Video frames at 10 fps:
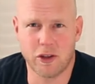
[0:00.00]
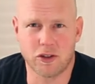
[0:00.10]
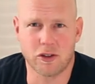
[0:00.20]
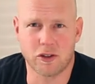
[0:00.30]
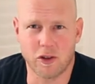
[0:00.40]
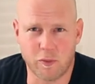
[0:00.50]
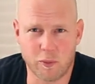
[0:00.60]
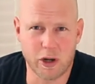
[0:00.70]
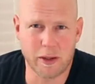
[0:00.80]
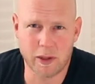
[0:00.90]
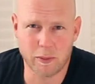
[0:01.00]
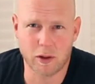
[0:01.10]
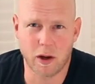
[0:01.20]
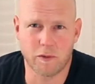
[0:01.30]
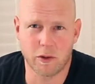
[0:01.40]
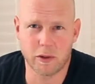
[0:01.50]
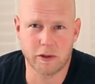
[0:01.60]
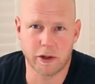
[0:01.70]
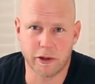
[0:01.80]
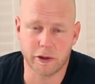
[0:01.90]
inches of premium comfort
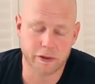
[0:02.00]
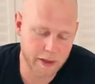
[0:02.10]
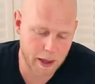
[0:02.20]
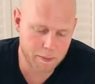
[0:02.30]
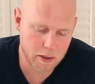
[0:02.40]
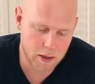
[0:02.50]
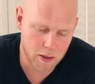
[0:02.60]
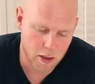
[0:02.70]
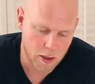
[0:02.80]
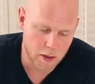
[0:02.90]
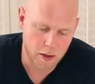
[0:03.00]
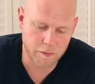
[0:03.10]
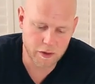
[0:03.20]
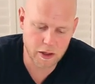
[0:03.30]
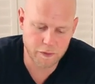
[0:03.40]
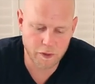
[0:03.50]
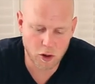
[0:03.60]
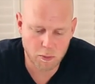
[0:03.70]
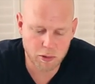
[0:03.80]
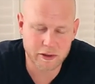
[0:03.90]
materials, that being the Avena
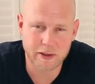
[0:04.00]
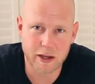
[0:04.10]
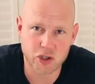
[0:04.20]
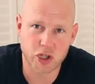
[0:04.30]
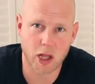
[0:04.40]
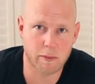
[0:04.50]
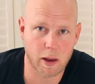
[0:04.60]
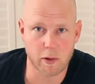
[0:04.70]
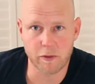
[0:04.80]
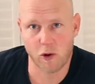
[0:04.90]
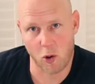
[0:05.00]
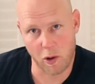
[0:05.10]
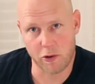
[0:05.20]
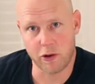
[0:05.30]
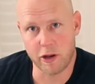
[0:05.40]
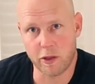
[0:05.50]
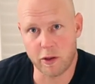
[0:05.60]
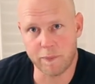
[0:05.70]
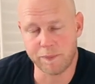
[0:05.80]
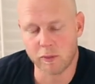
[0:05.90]
foam plus that gel memory foam underneath
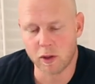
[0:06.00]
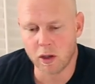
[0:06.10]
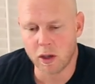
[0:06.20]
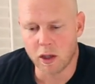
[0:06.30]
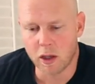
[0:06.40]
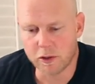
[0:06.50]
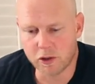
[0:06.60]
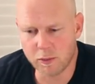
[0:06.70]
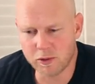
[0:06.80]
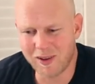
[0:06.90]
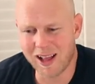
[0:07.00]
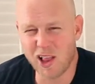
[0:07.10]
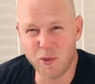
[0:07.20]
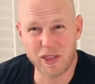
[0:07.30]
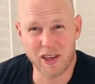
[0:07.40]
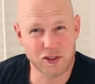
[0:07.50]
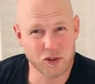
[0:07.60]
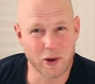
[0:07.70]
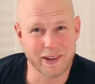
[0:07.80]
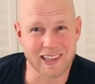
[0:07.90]
it. In terms of how long we think it's
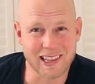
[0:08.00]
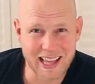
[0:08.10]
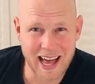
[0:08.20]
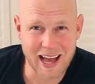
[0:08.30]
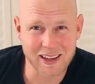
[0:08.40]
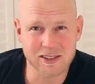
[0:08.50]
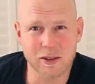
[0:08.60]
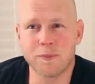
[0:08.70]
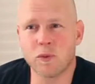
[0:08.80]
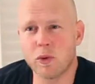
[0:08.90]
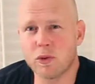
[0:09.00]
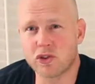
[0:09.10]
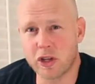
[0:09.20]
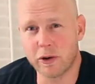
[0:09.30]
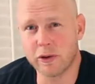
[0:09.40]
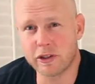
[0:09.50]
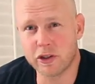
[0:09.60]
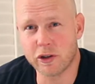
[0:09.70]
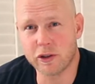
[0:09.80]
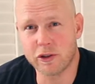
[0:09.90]
going to last, we would generally
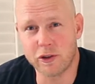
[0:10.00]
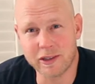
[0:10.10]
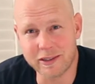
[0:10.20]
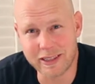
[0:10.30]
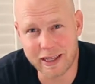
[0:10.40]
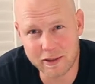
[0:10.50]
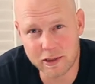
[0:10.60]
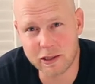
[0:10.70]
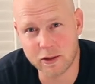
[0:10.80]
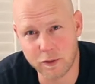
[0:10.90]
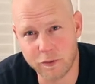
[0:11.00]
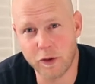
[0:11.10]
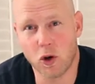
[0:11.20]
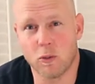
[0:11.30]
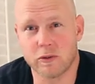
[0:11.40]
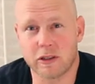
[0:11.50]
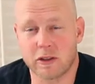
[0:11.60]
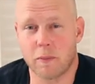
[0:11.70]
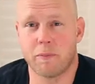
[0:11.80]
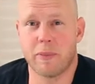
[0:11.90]
turn to the densities of the foams as
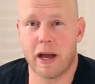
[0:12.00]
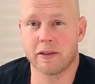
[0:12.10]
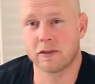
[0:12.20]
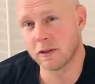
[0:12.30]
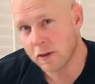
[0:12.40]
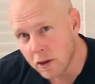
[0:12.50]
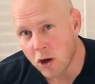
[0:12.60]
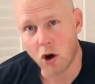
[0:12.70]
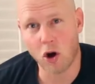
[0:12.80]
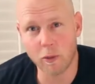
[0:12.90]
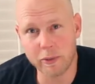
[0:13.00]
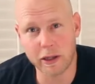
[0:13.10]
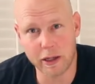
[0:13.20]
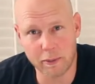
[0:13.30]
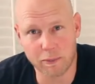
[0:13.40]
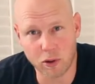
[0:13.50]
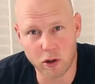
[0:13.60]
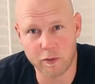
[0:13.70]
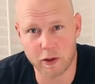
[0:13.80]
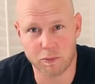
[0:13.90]
our best, albeit
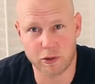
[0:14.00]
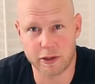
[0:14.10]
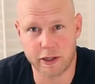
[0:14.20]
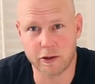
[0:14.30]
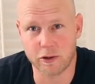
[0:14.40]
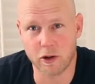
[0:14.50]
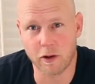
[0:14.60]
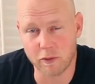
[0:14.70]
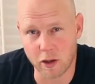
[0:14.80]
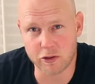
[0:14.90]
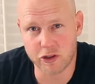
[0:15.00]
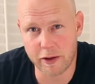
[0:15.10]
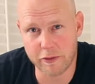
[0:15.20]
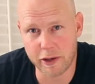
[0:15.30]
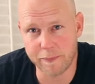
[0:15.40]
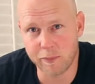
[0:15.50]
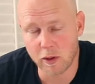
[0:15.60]
imperfect, predictor of longevity.